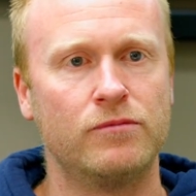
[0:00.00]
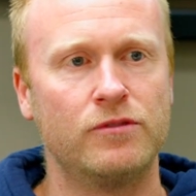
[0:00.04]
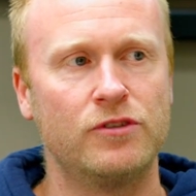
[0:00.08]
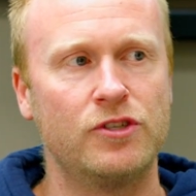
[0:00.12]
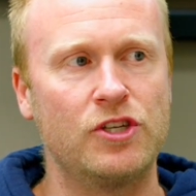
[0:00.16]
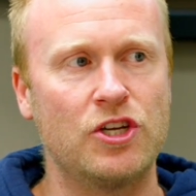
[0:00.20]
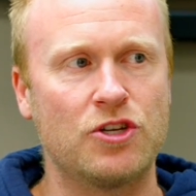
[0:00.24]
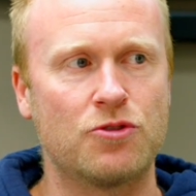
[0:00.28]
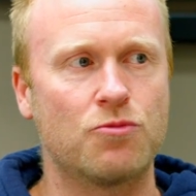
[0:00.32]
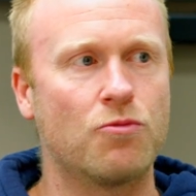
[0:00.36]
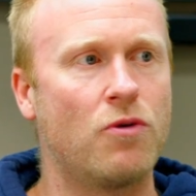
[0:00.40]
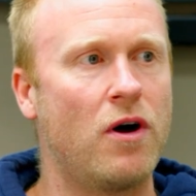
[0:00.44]

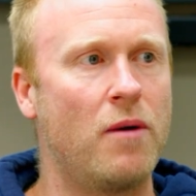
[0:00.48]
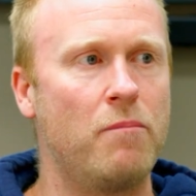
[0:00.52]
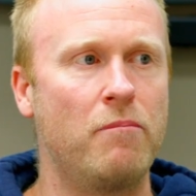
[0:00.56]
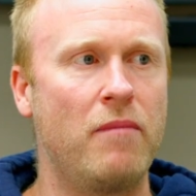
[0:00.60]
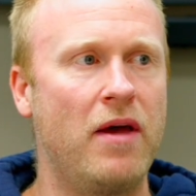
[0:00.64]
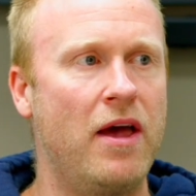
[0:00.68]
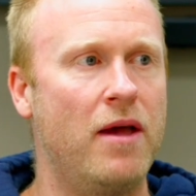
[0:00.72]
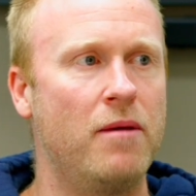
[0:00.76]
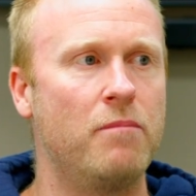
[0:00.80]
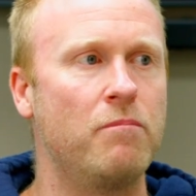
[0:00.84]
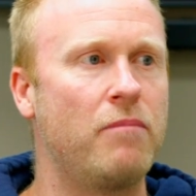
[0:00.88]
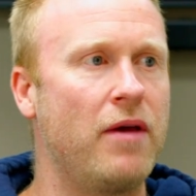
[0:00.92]
just
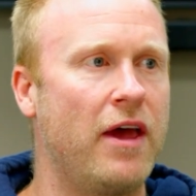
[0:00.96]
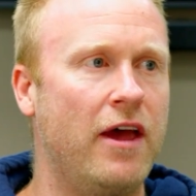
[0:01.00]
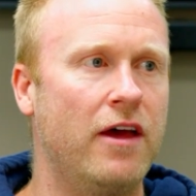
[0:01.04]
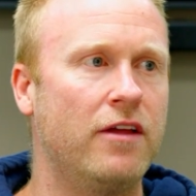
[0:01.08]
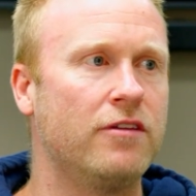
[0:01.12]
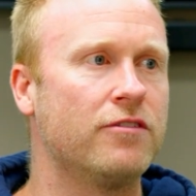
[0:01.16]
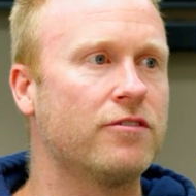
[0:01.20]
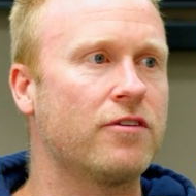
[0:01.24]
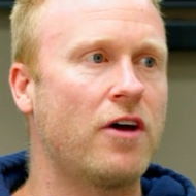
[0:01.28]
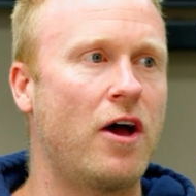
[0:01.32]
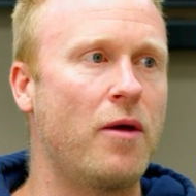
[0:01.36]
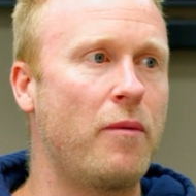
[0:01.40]
one-man
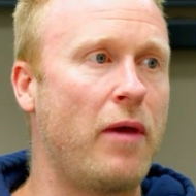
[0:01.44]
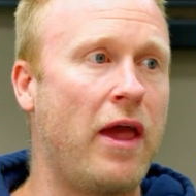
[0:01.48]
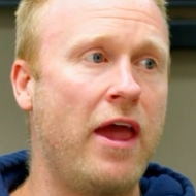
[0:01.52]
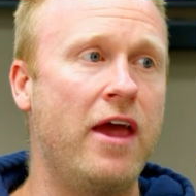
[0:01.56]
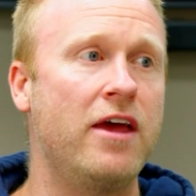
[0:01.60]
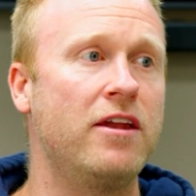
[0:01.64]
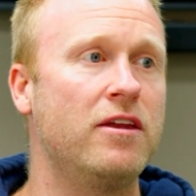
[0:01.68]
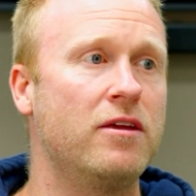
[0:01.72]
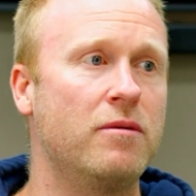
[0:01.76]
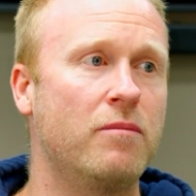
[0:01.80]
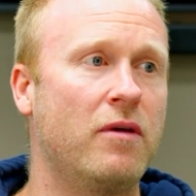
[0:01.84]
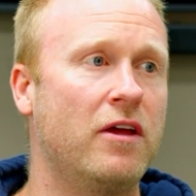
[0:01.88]
band type,
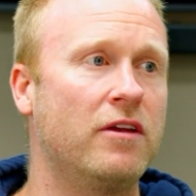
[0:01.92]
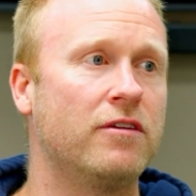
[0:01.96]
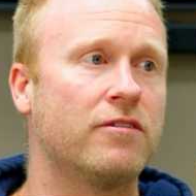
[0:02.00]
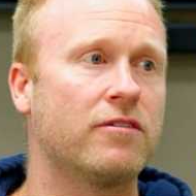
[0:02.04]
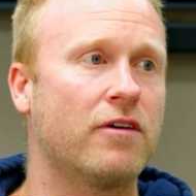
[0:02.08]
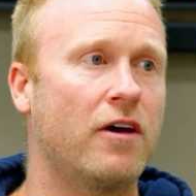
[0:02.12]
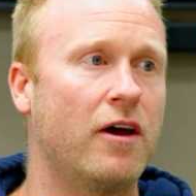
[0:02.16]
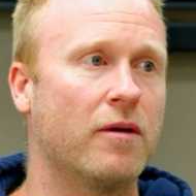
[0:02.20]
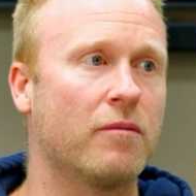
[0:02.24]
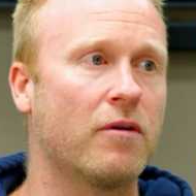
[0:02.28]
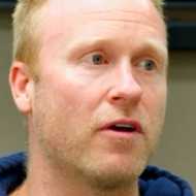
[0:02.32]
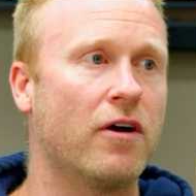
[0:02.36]
handyman
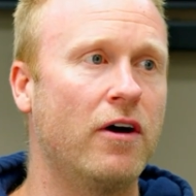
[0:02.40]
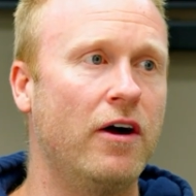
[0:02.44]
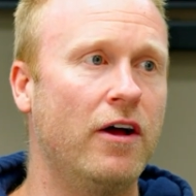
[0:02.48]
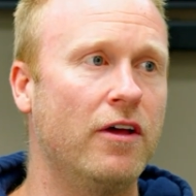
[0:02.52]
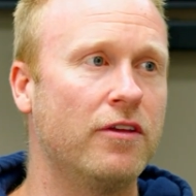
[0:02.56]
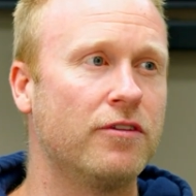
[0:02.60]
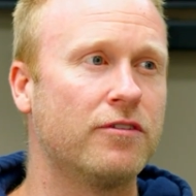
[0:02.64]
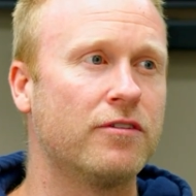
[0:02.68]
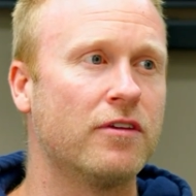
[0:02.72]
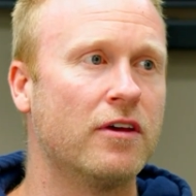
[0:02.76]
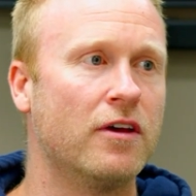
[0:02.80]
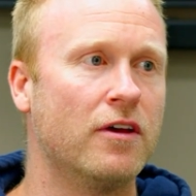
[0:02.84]
type
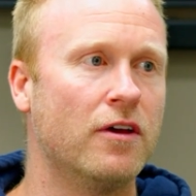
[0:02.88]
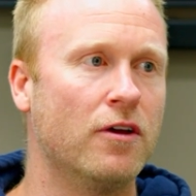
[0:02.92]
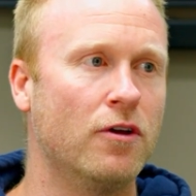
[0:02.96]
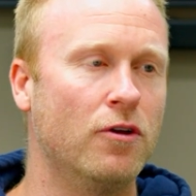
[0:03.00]
guys